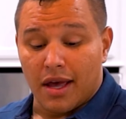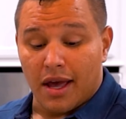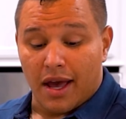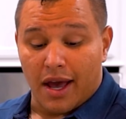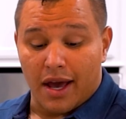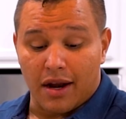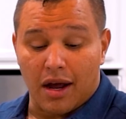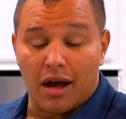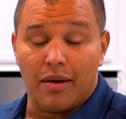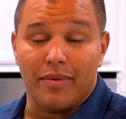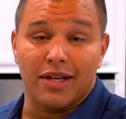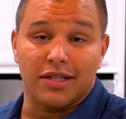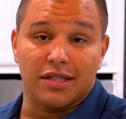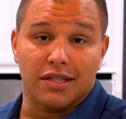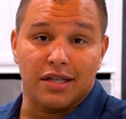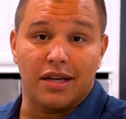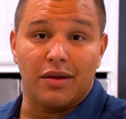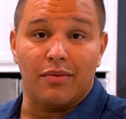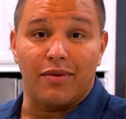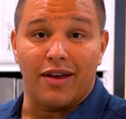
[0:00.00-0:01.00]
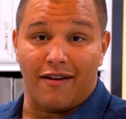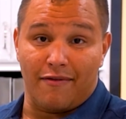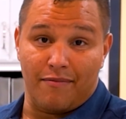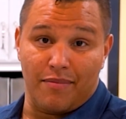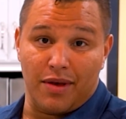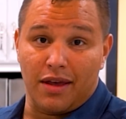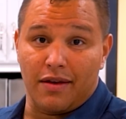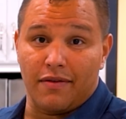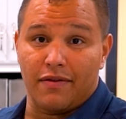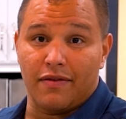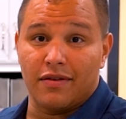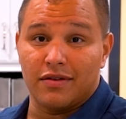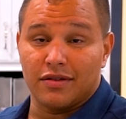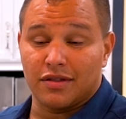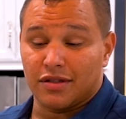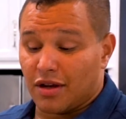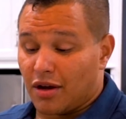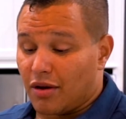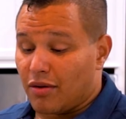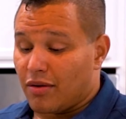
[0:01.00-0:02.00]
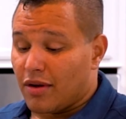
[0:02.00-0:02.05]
And obviously we have beef. So